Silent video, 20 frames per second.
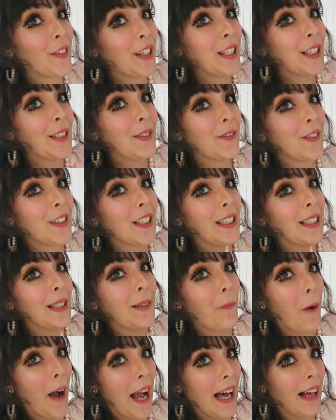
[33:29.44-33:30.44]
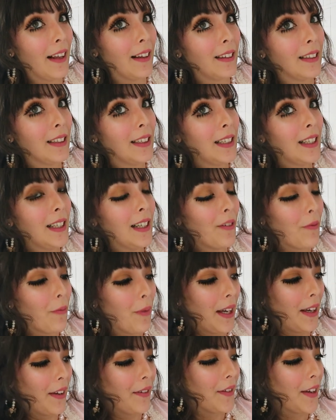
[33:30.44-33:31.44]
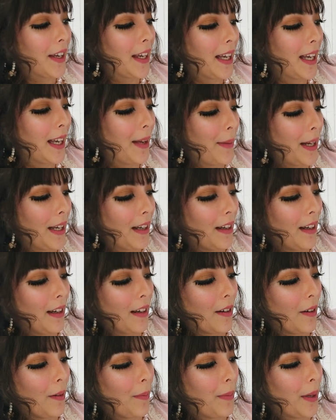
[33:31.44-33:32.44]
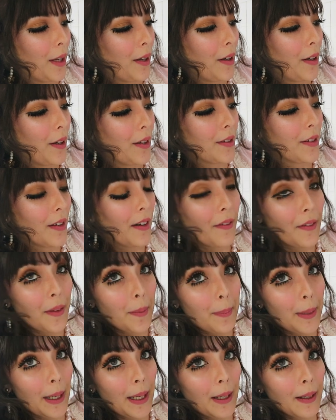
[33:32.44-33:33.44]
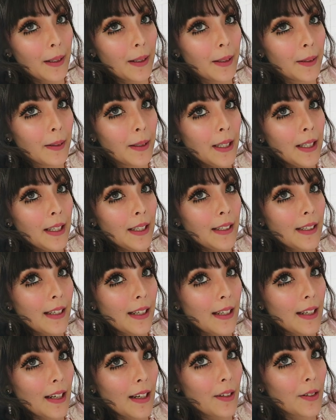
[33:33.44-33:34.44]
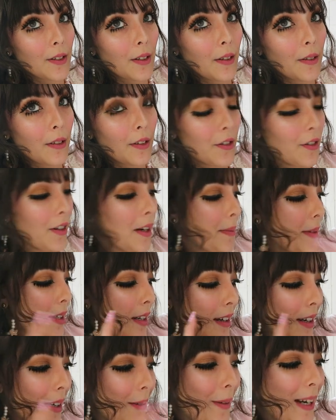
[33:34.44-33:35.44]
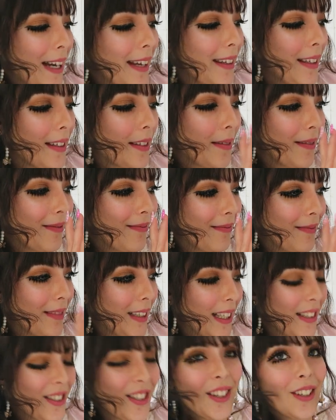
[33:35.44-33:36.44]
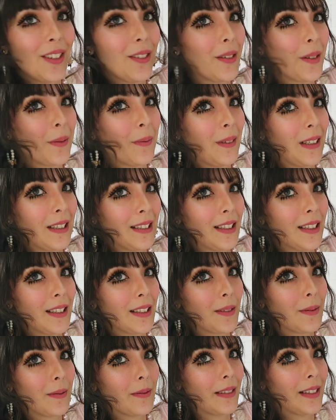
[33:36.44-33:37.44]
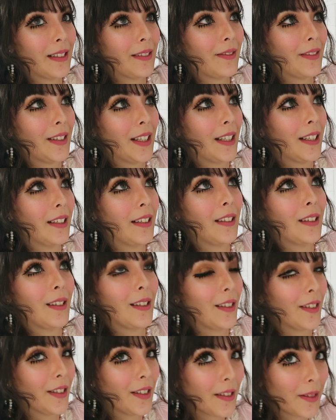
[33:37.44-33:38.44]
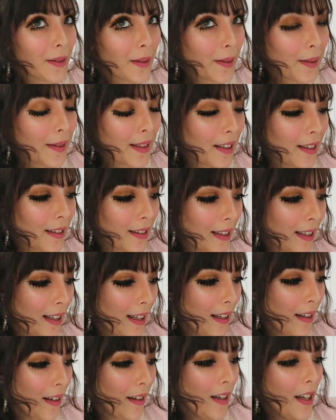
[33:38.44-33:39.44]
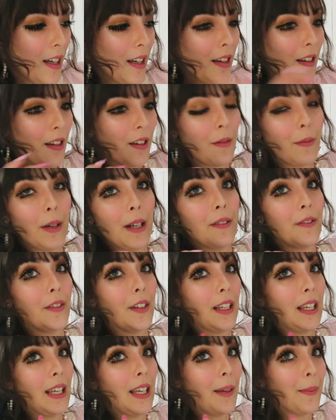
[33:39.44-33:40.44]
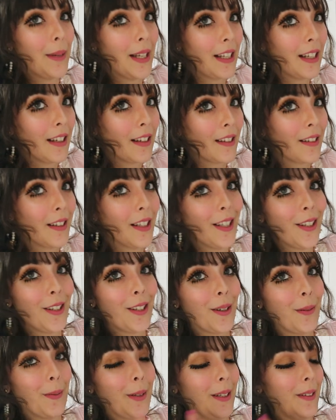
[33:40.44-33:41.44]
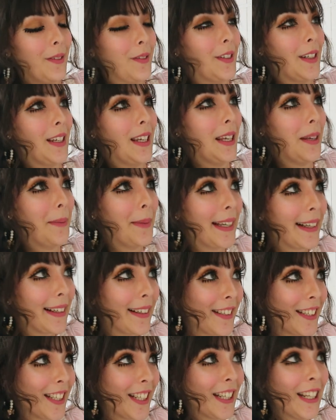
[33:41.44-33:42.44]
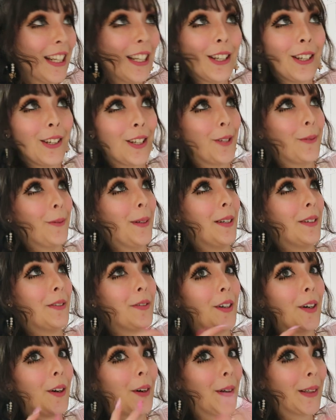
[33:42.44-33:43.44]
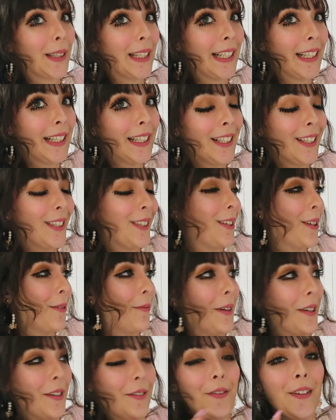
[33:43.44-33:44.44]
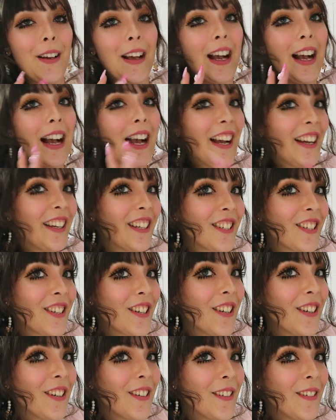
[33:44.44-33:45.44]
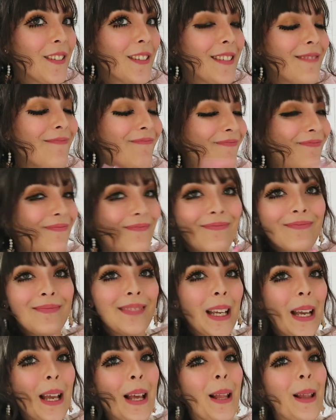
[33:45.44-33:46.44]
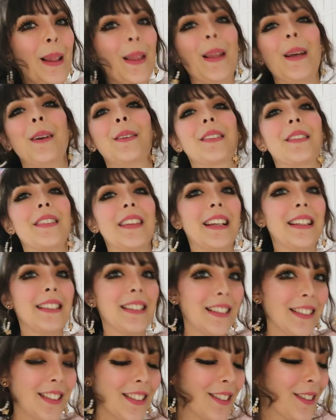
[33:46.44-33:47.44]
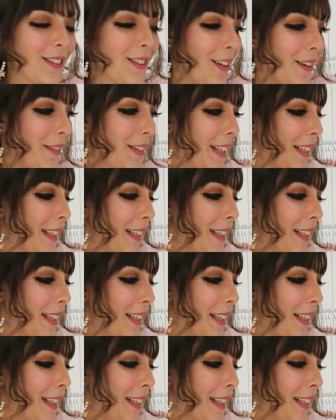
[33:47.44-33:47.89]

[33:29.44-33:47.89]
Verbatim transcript: really really well with Himegyaru because of the pearl details on the straps. I wear this Actually, you can wear this with like loads of styles of gyaru. You can wear it for Hime gyaru, you can wear it for Hime kaji, you can wear it for Honor, you can wear it for Agajo. Loads of things. I just love